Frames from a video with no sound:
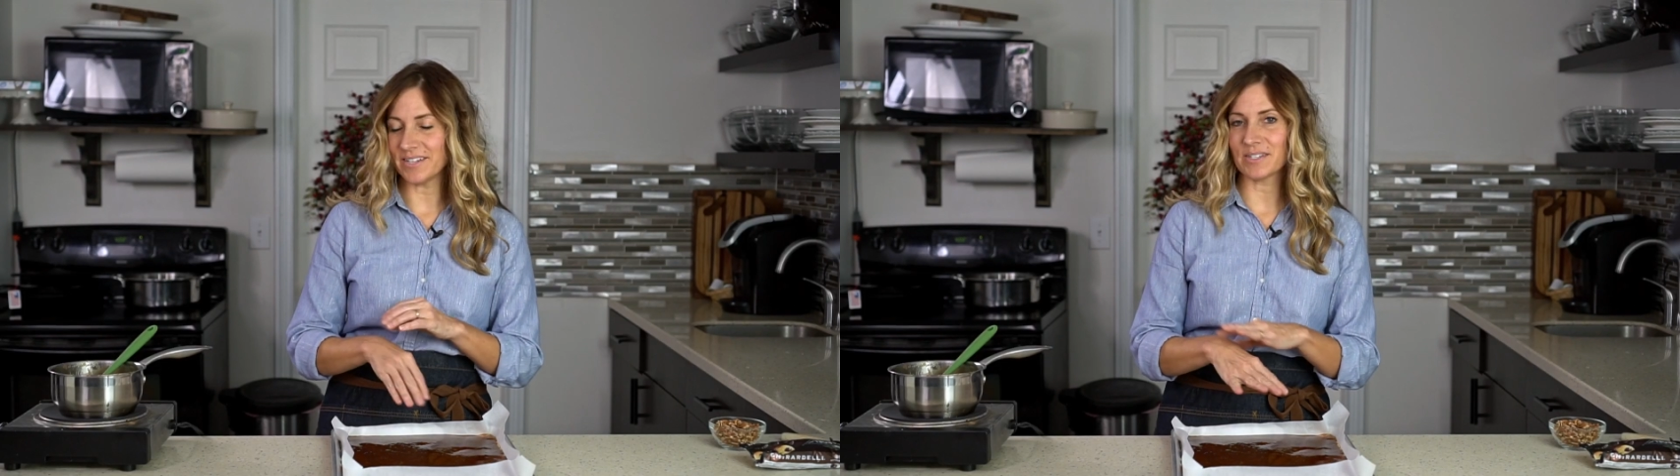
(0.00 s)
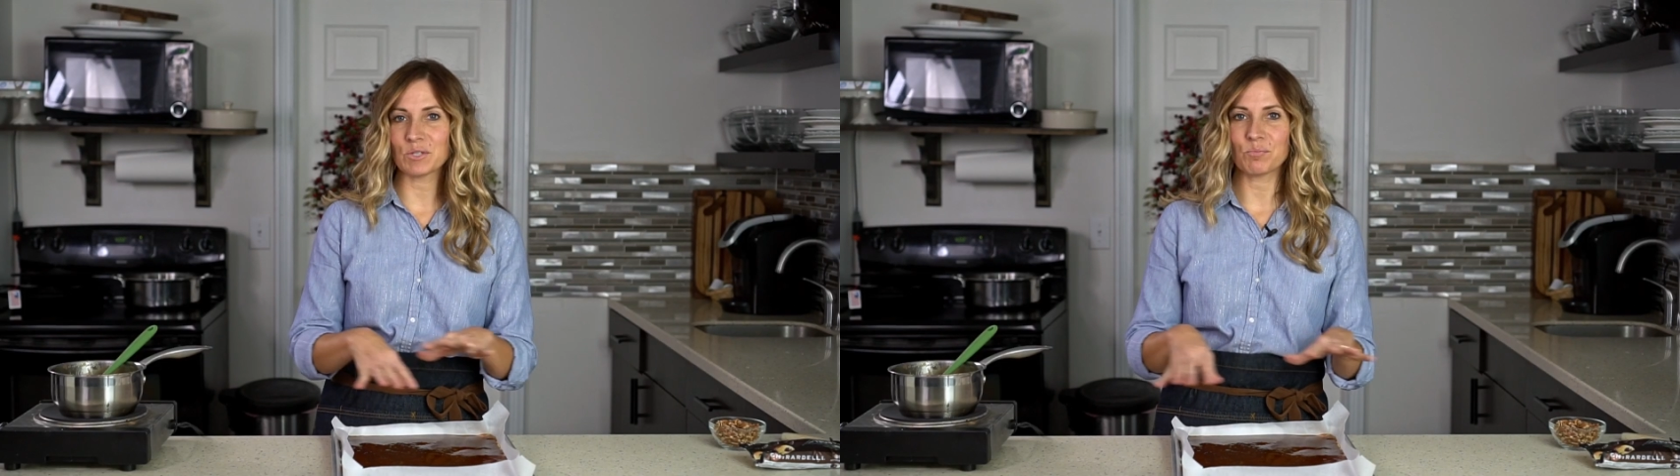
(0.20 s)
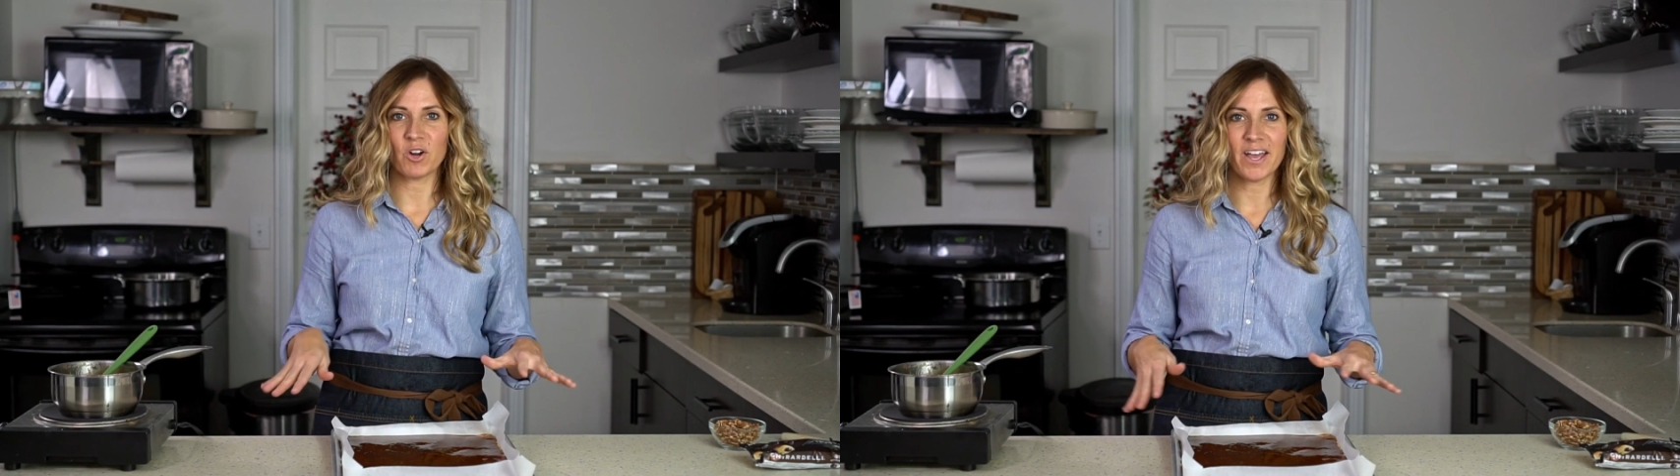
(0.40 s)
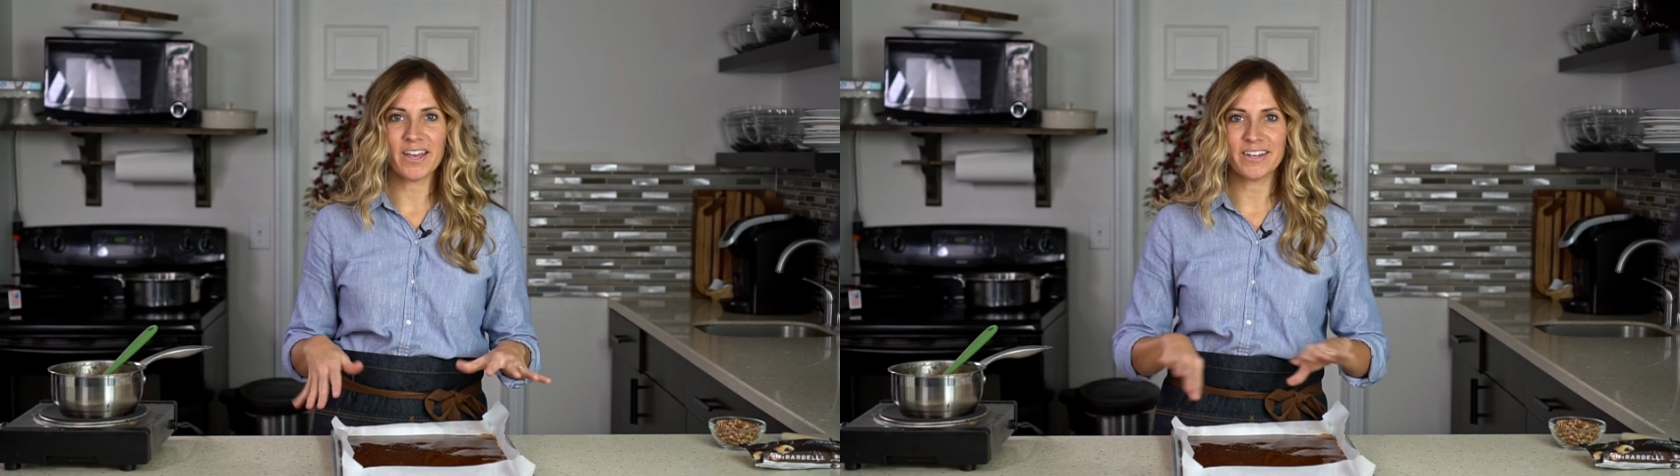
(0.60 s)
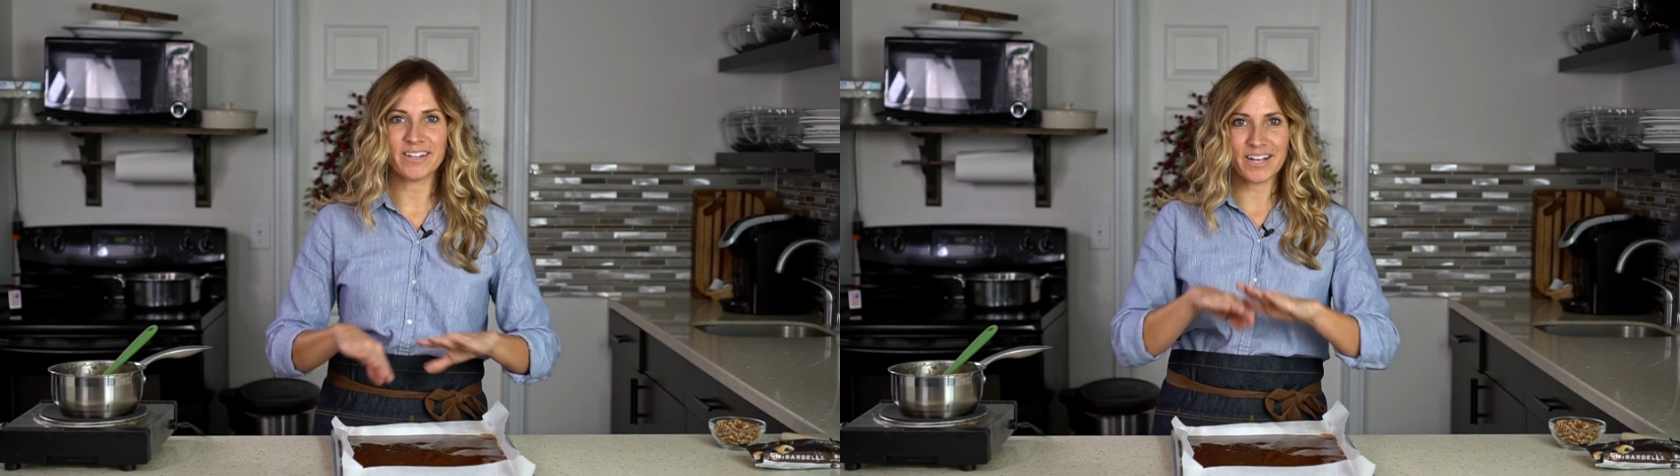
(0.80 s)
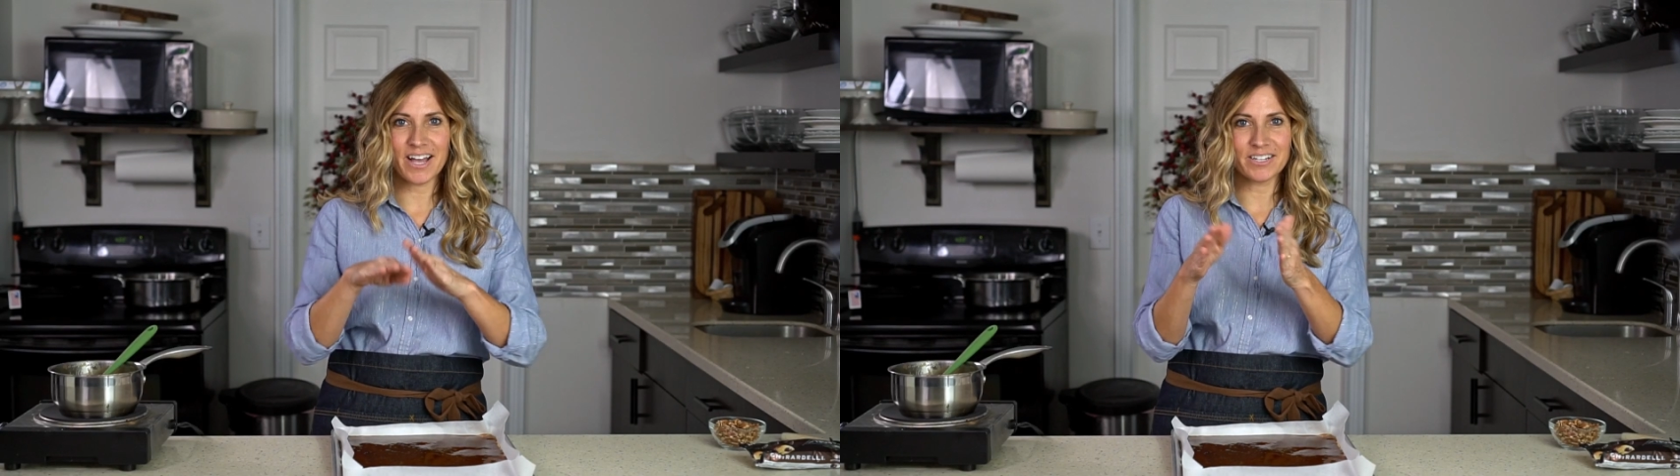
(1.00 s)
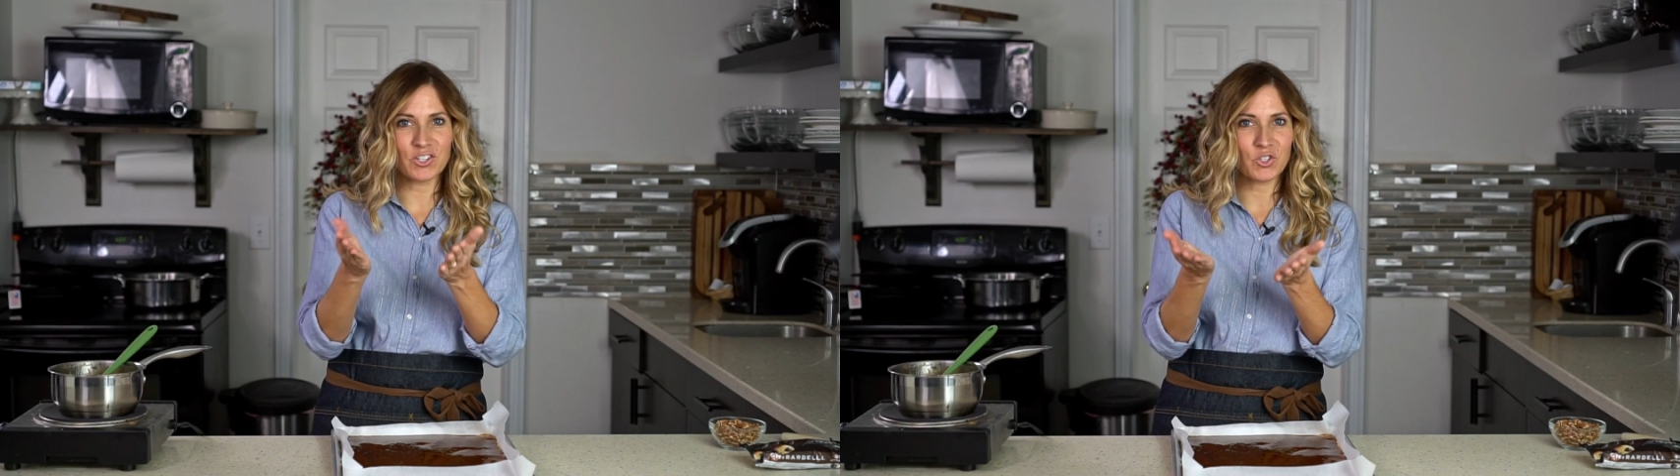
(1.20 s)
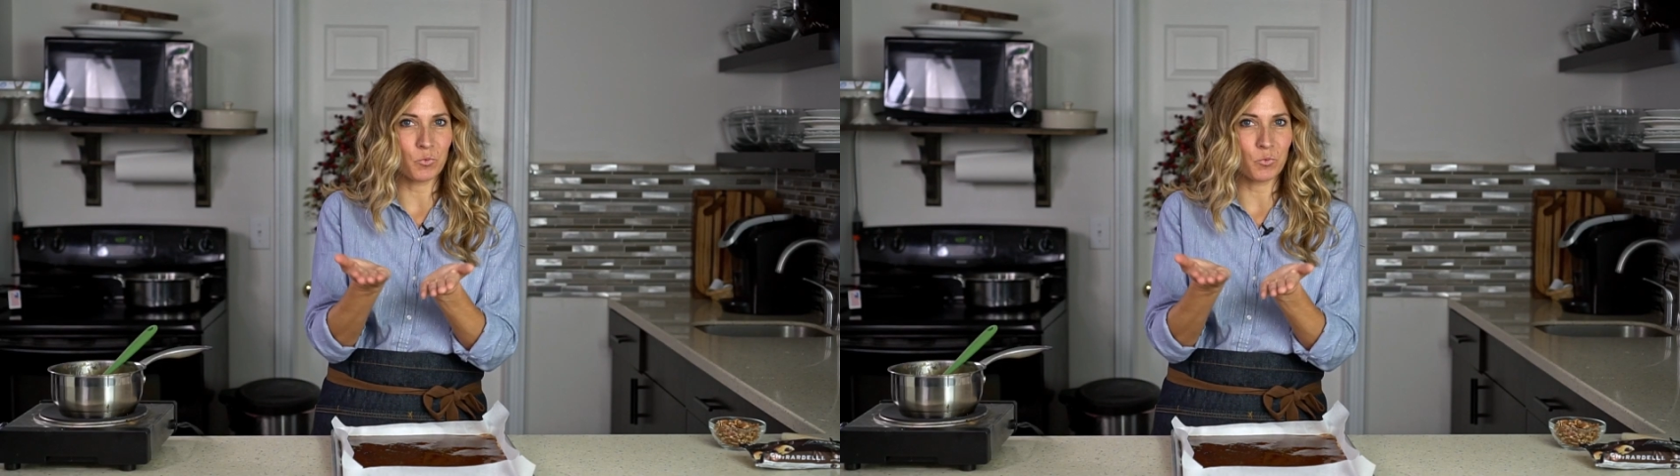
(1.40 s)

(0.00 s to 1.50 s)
and spread and kind of